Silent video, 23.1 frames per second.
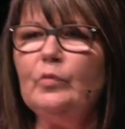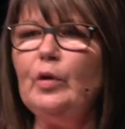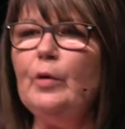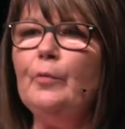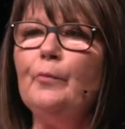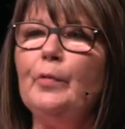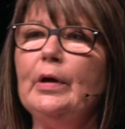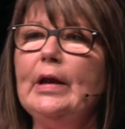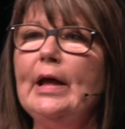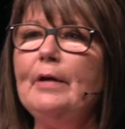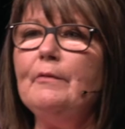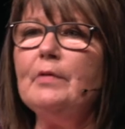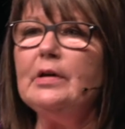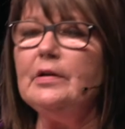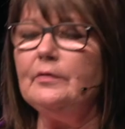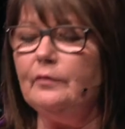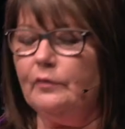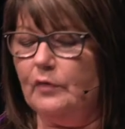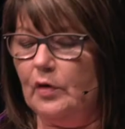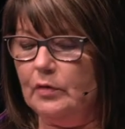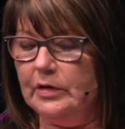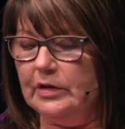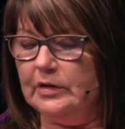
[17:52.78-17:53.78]
What I want to
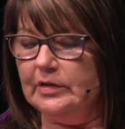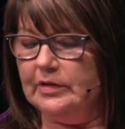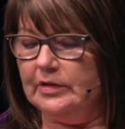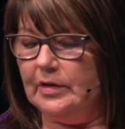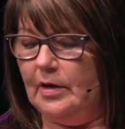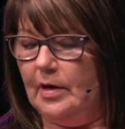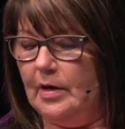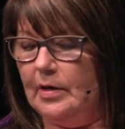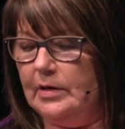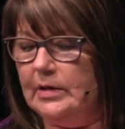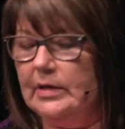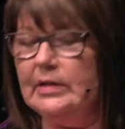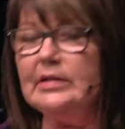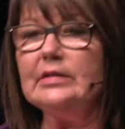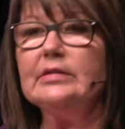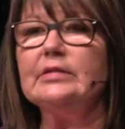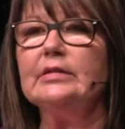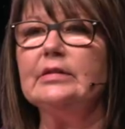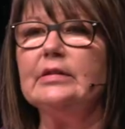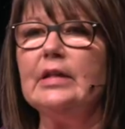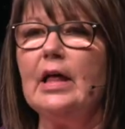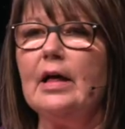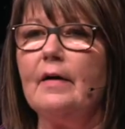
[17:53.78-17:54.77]
focus on is
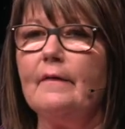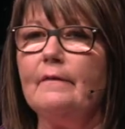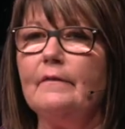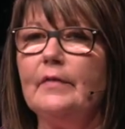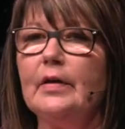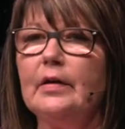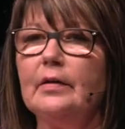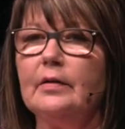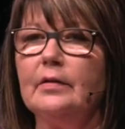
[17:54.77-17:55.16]
love.